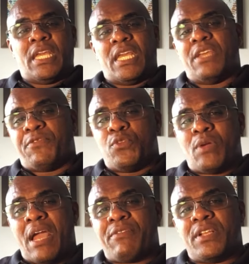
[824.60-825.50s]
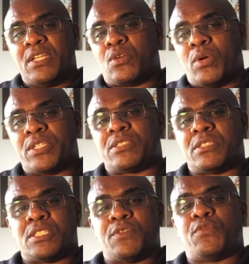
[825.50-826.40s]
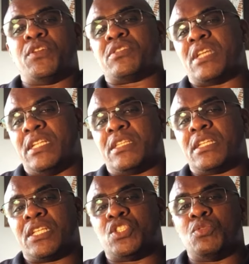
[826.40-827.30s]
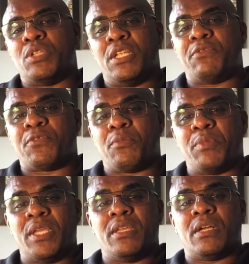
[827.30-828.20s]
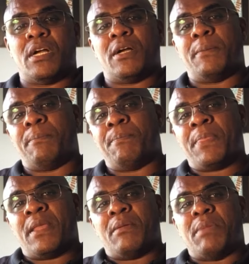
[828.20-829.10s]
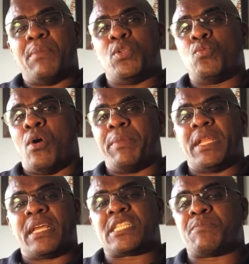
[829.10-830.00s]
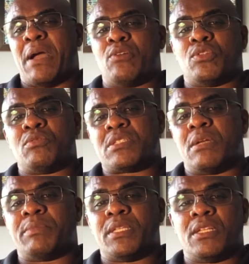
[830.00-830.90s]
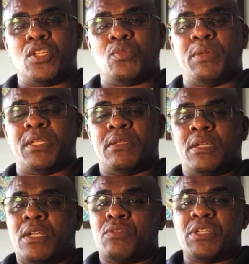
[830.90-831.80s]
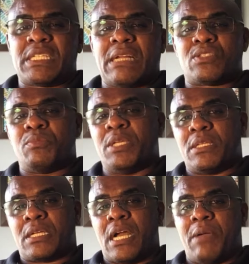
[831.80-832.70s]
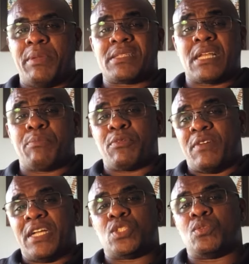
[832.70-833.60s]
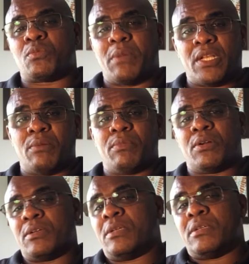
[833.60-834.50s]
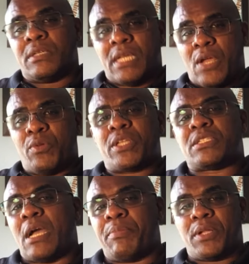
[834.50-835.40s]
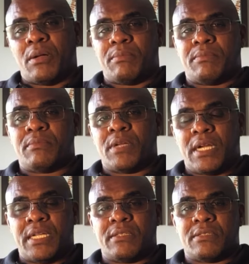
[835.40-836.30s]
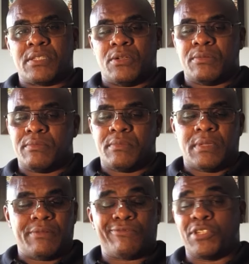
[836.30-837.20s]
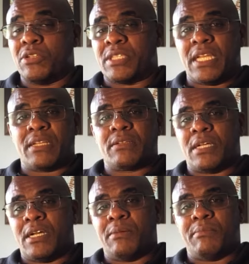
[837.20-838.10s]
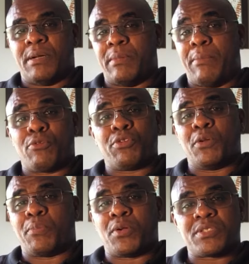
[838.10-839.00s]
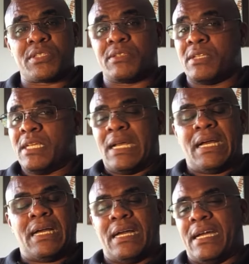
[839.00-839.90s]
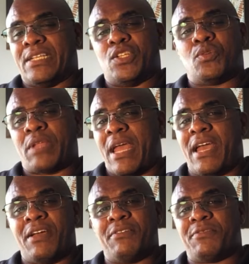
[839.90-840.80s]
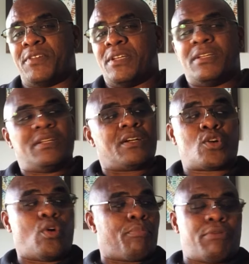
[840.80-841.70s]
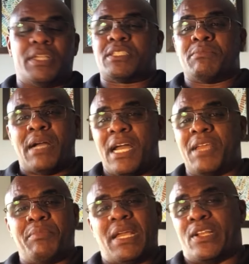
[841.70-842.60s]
If you have any questions, if there's anything that you need from me, maybe you want me to expound on something a little bit, reach out to me in the comments. I'll provide you with my number, and we can chop it up. All right. So, real thing. I'm a real person. I don't have corporation behind me.